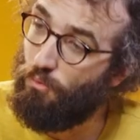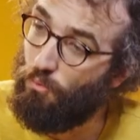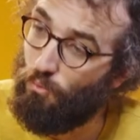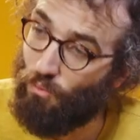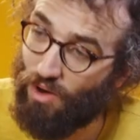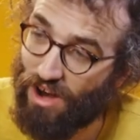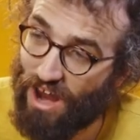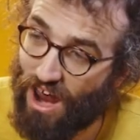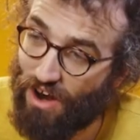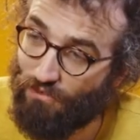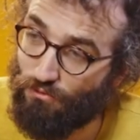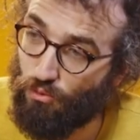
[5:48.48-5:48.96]

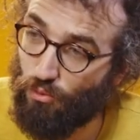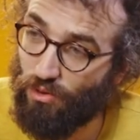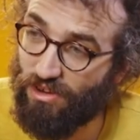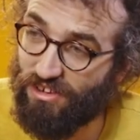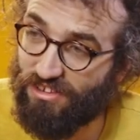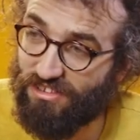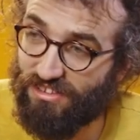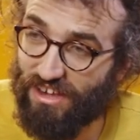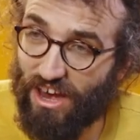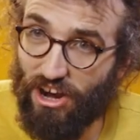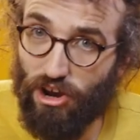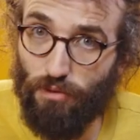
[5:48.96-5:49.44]
whenever we
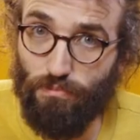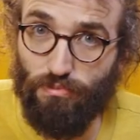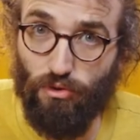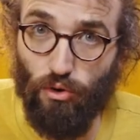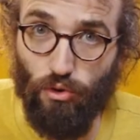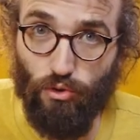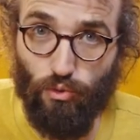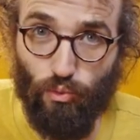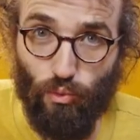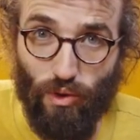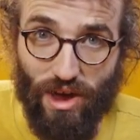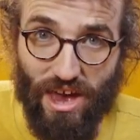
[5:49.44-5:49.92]
set up
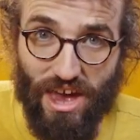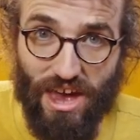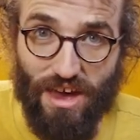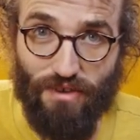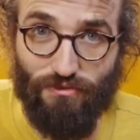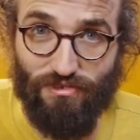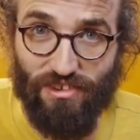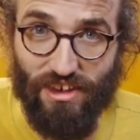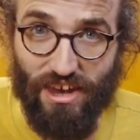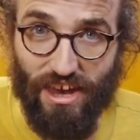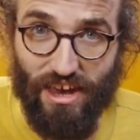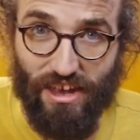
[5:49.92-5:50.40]
those
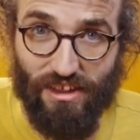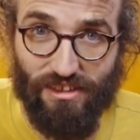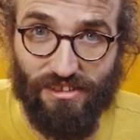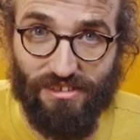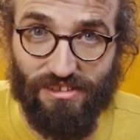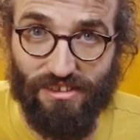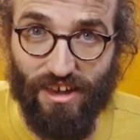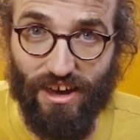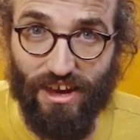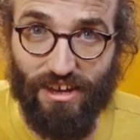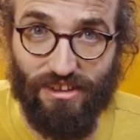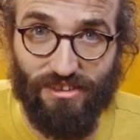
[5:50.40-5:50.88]
waves
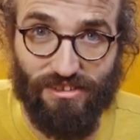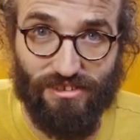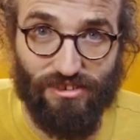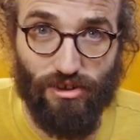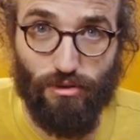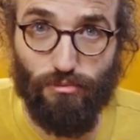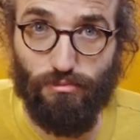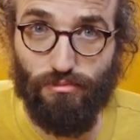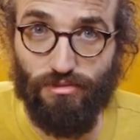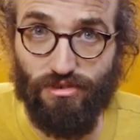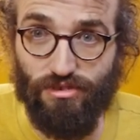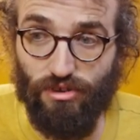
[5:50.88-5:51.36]
inside
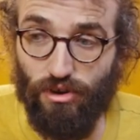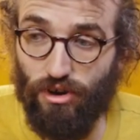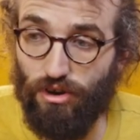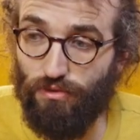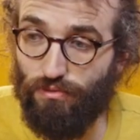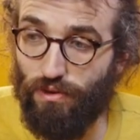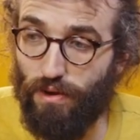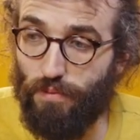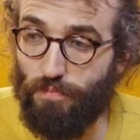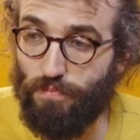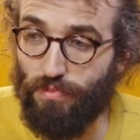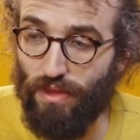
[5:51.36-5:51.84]
some sort
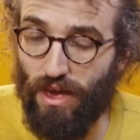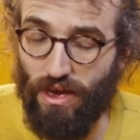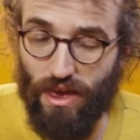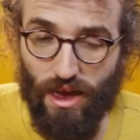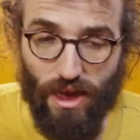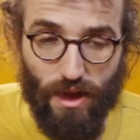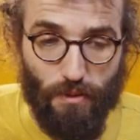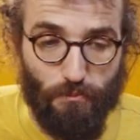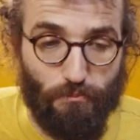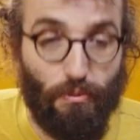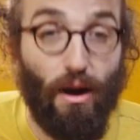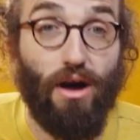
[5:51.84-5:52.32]
of a
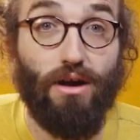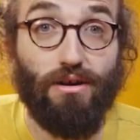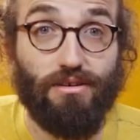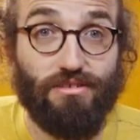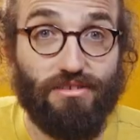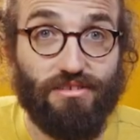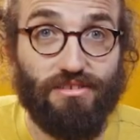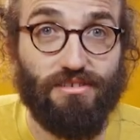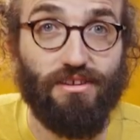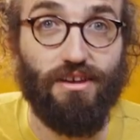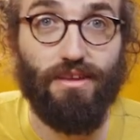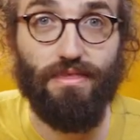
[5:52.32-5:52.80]

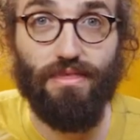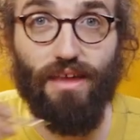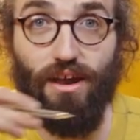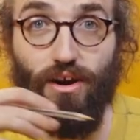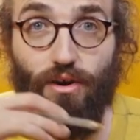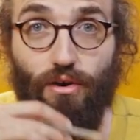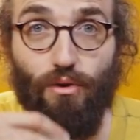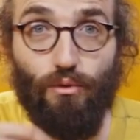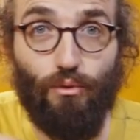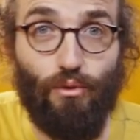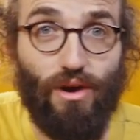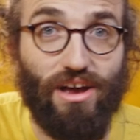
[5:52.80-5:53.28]
box that
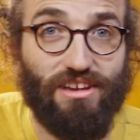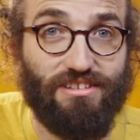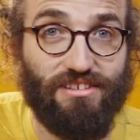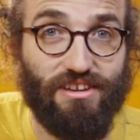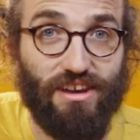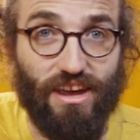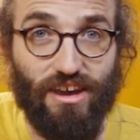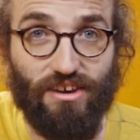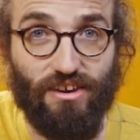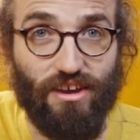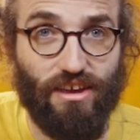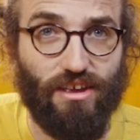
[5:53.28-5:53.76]
are
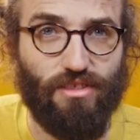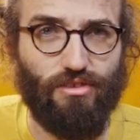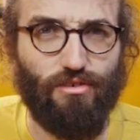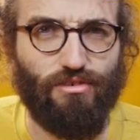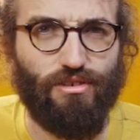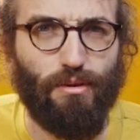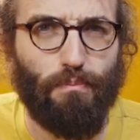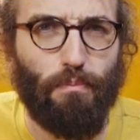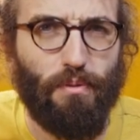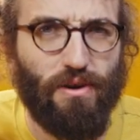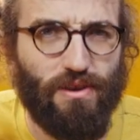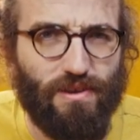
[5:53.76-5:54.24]
resonating,
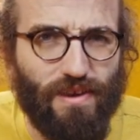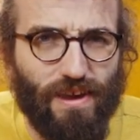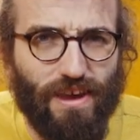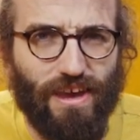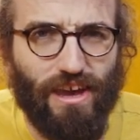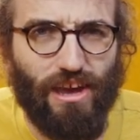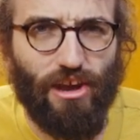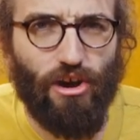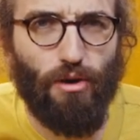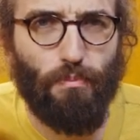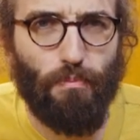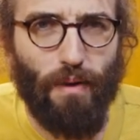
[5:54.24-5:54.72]
there's a
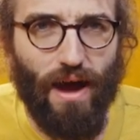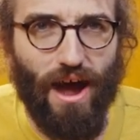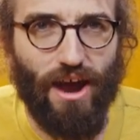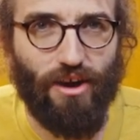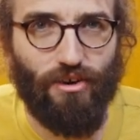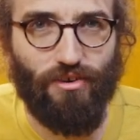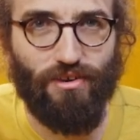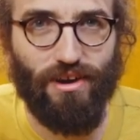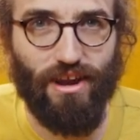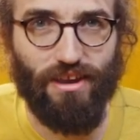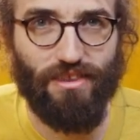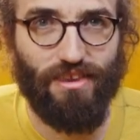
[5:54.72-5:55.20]
particular
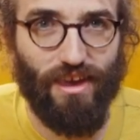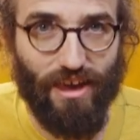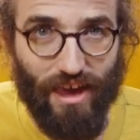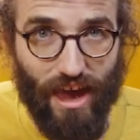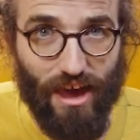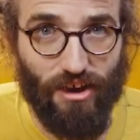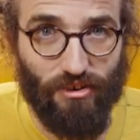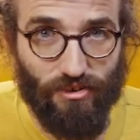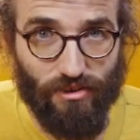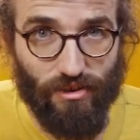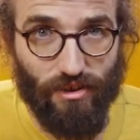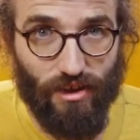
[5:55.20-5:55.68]
pattern that they
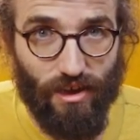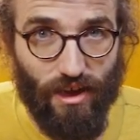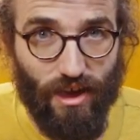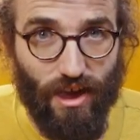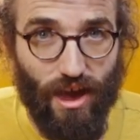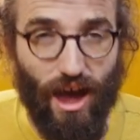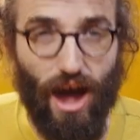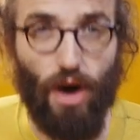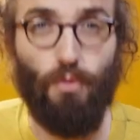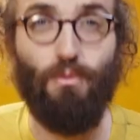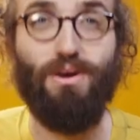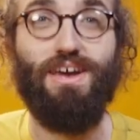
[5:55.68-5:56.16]
get.
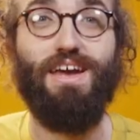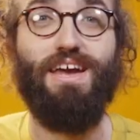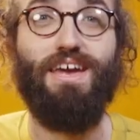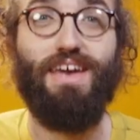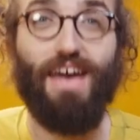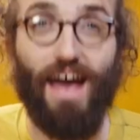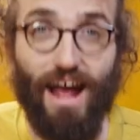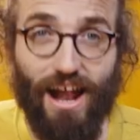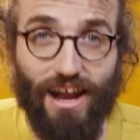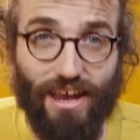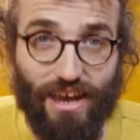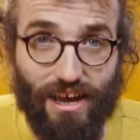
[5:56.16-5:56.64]
And we can
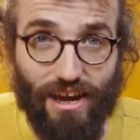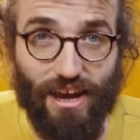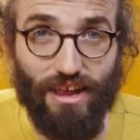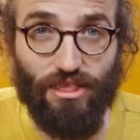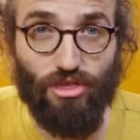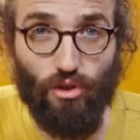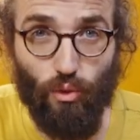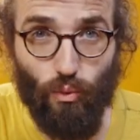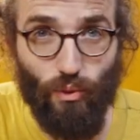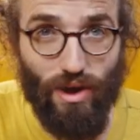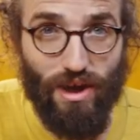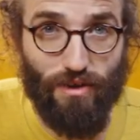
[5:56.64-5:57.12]

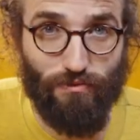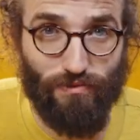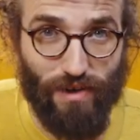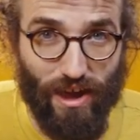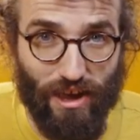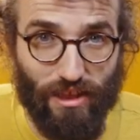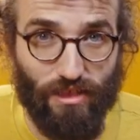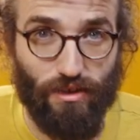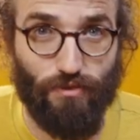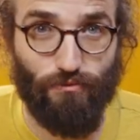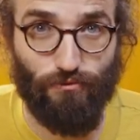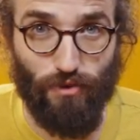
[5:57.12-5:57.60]
calculate the
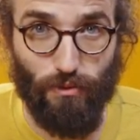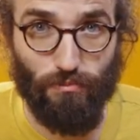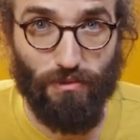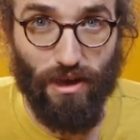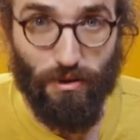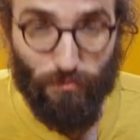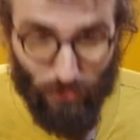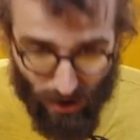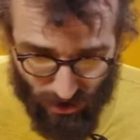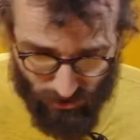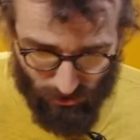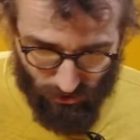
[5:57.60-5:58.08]
wavelength from
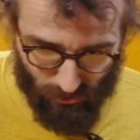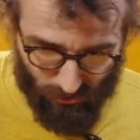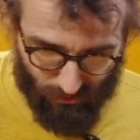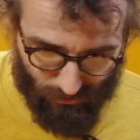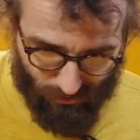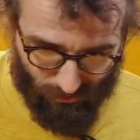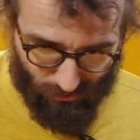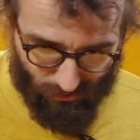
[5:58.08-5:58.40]
that pattern.